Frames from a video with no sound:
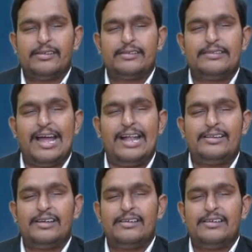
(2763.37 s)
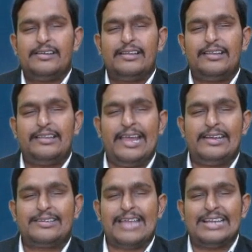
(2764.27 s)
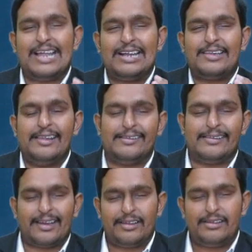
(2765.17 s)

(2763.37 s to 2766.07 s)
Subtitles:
that like Tata Tea is there.